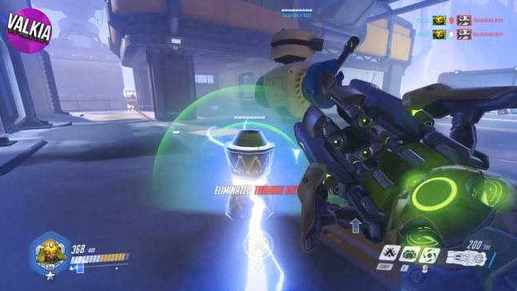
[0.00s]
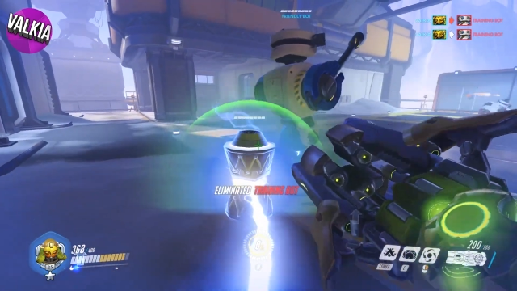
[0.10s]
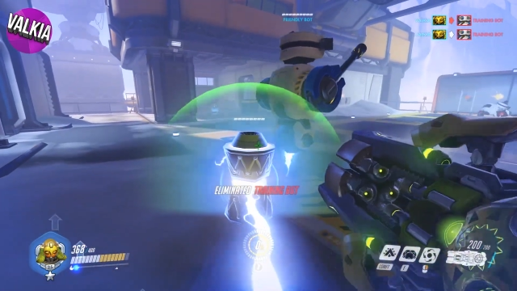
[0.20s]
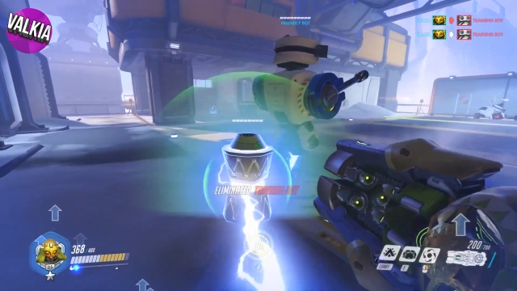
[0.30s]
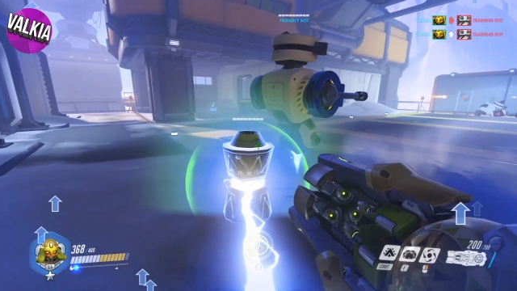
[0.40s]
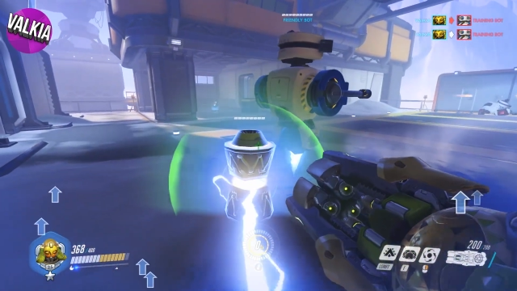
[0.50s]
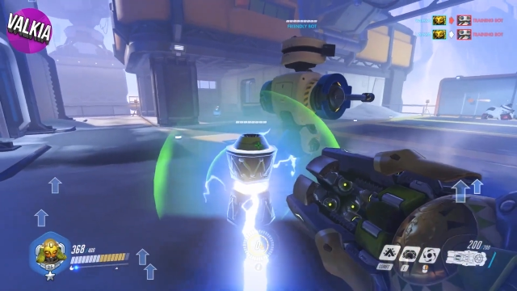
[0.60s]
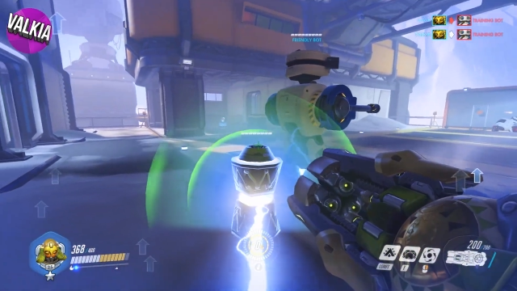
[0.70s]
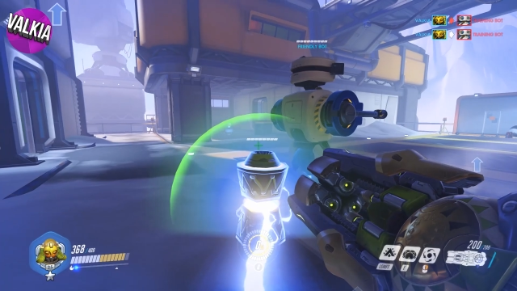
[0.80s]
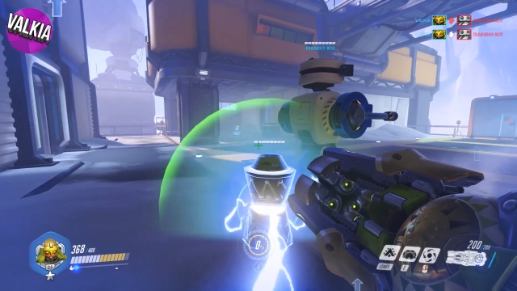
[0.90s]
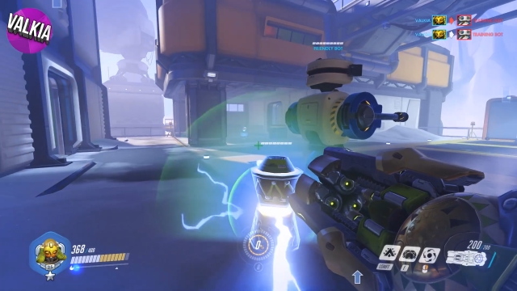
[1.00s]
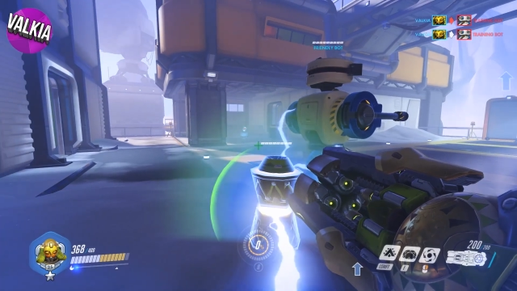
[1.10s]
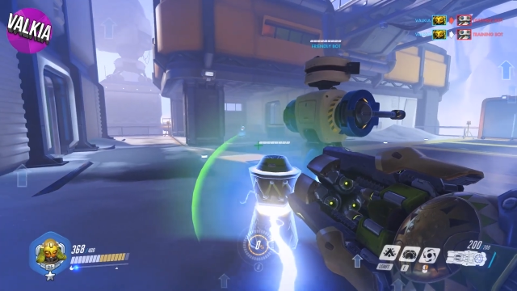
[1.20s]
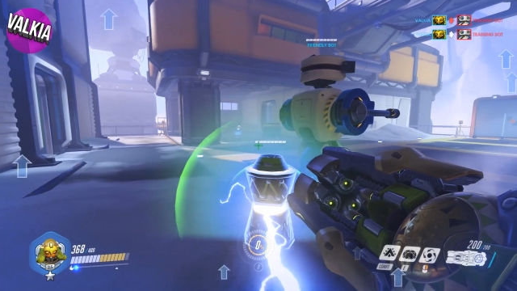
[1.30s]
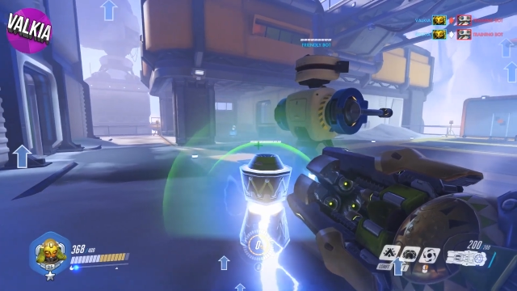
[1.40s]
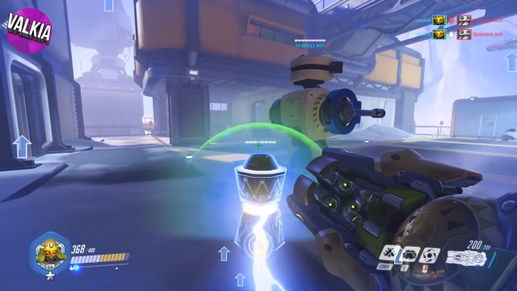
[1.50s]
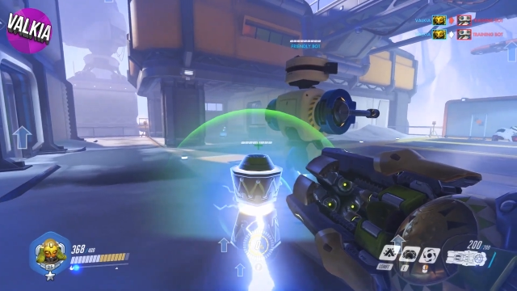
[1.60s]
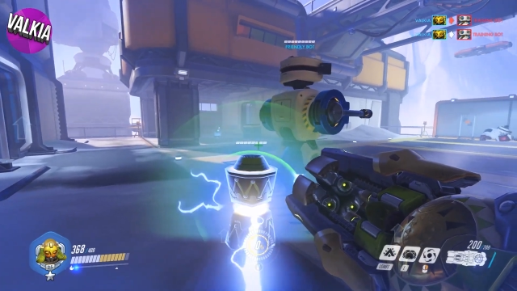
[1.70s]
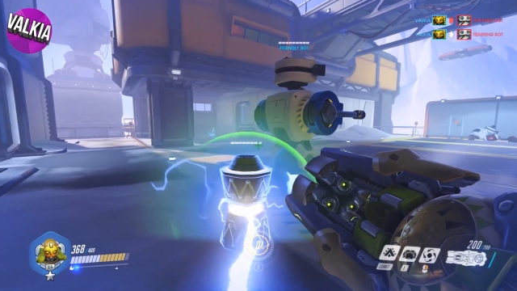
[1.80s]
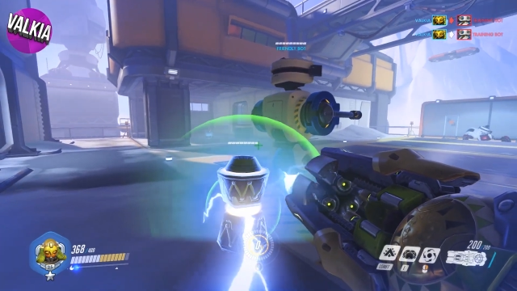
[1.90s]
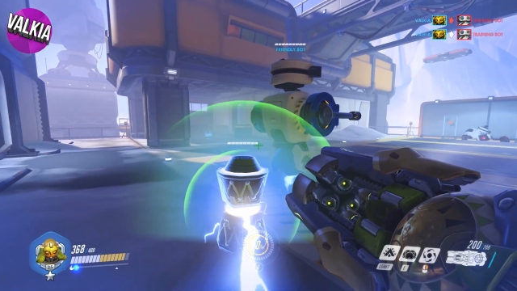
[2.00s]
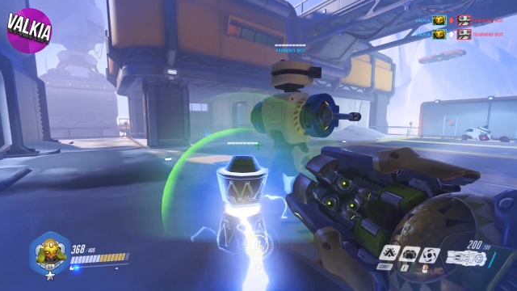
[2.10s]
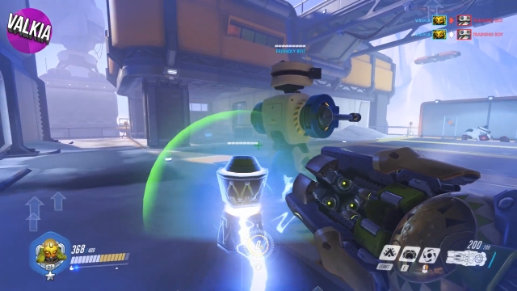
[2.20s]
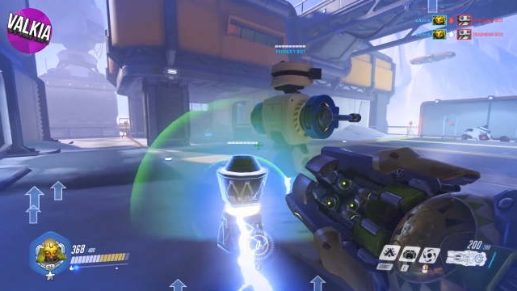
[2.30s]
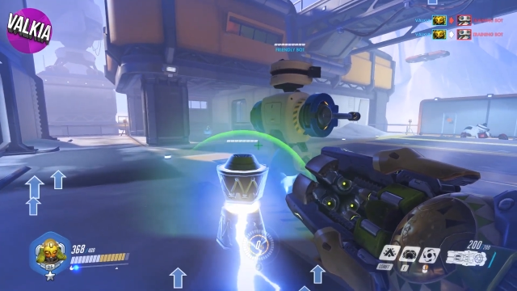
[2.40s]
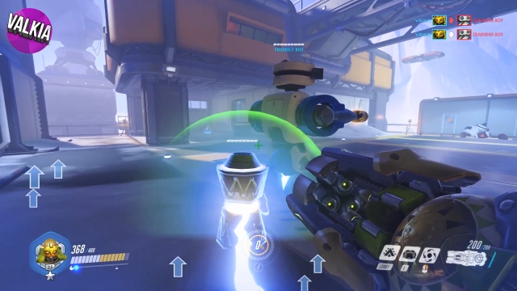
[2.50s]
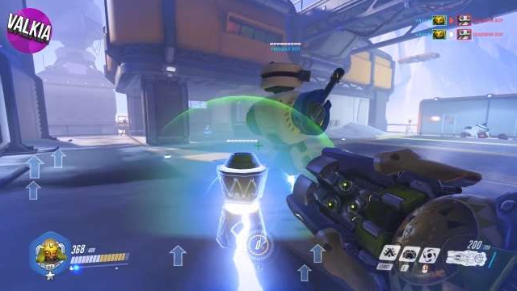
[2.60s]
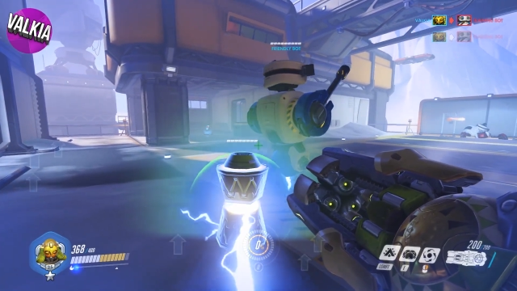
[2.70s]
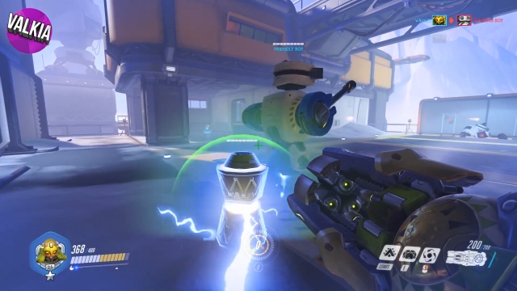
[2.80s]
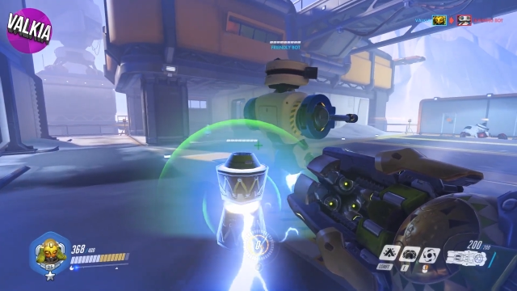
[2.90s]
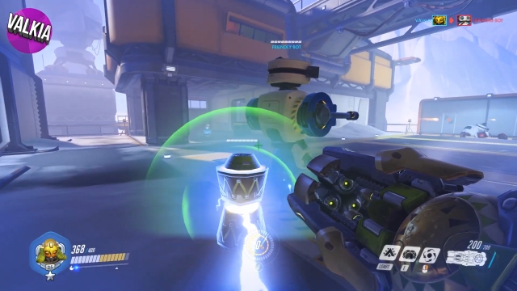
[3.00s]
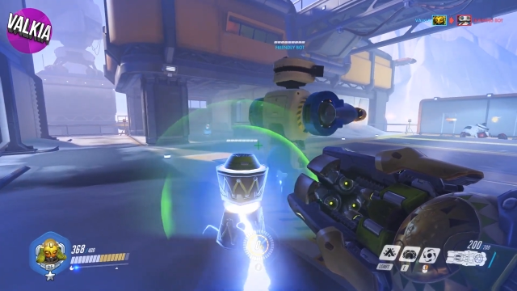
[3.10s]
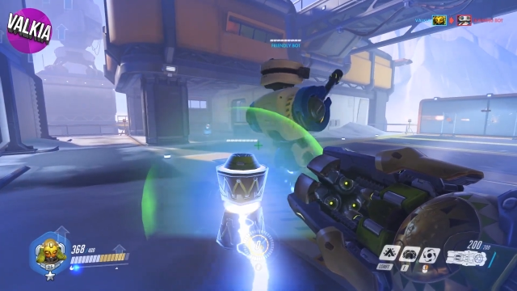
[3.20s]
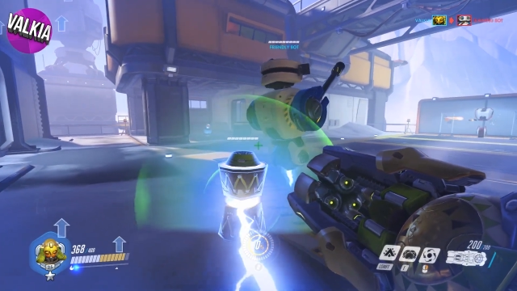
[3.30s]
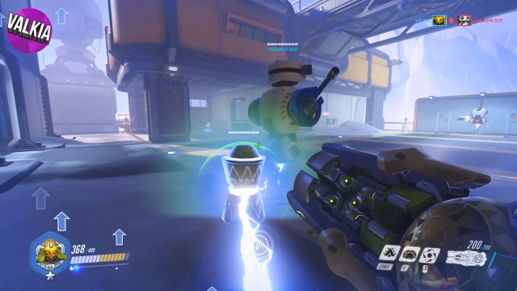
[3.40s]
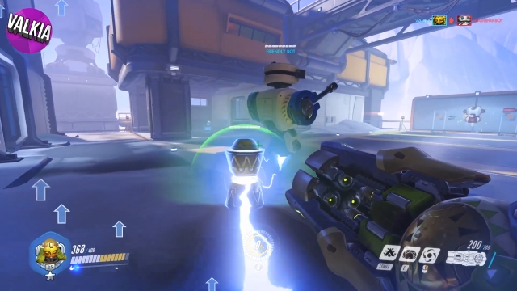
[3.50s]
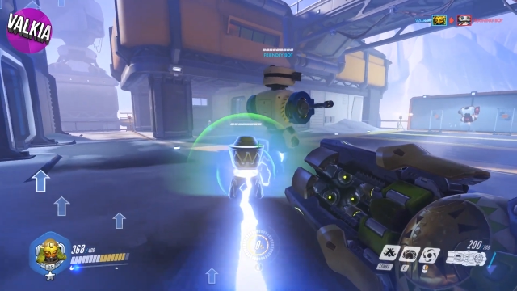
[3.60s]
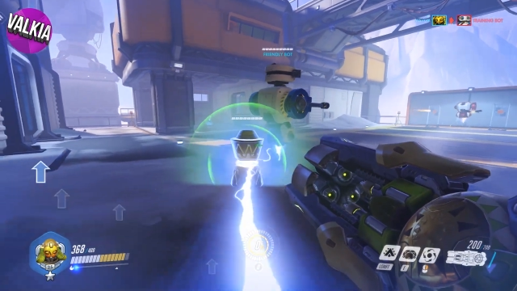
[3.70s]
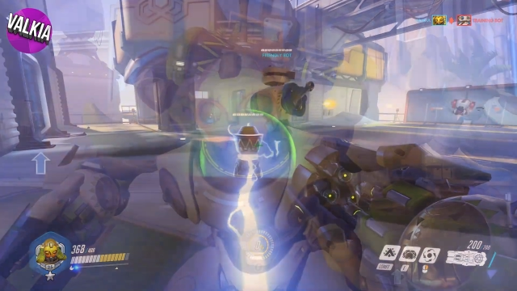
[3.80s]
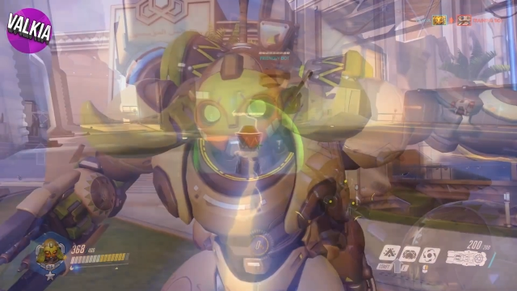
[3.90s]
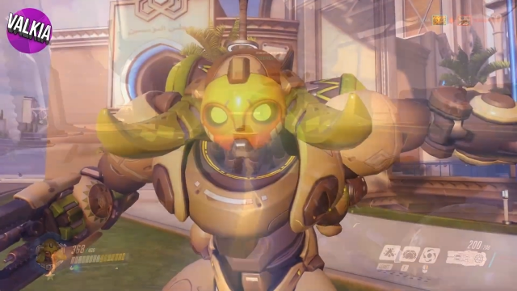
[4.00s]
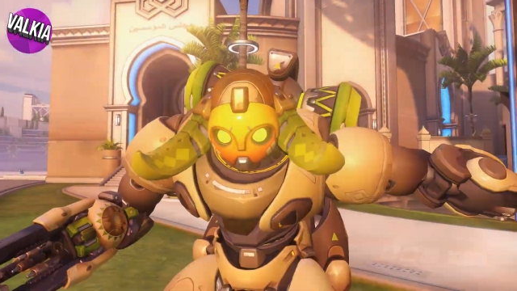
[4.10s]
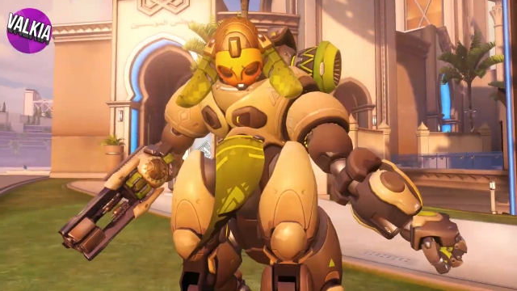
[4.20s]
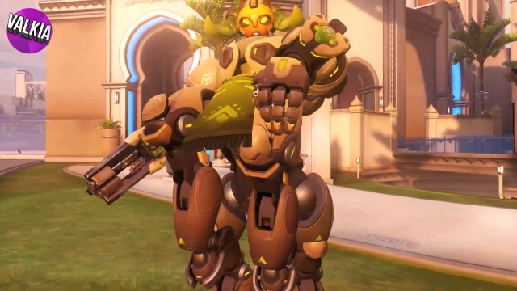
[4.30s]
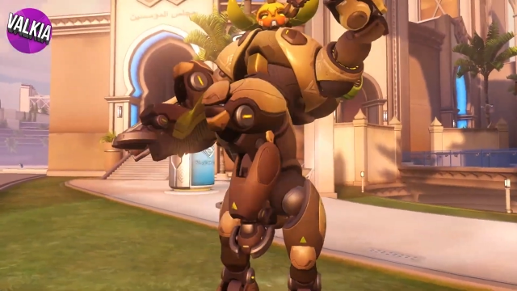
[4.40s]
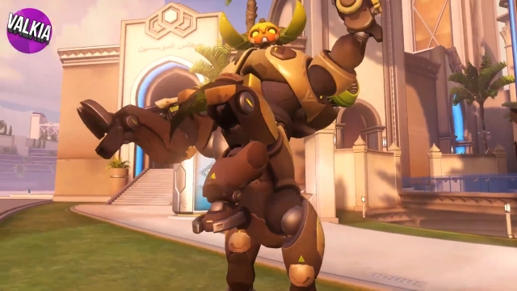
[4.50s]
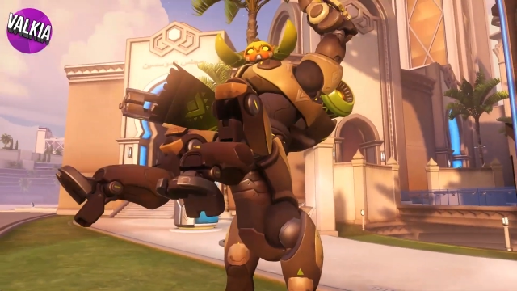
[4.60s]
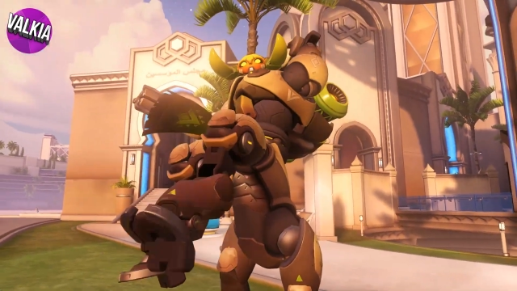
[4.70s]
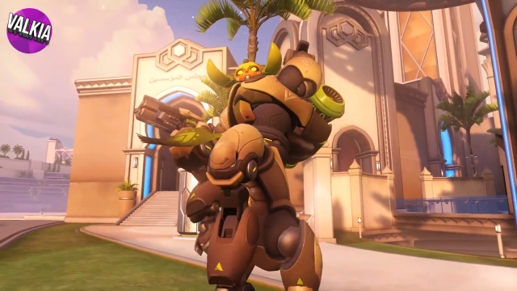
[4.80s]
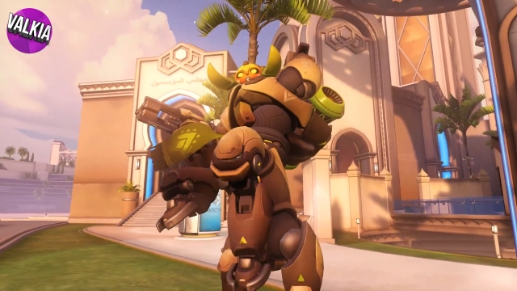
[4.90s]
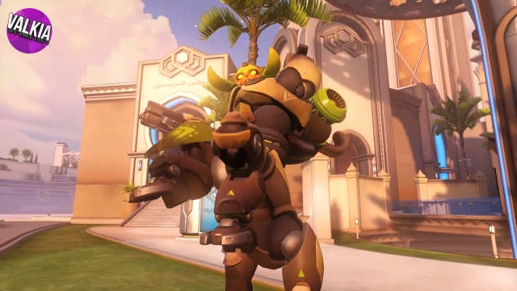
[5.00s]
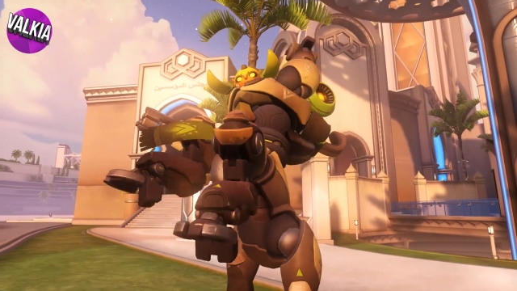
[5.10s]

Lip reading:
No face is visible, so there are no lips to read.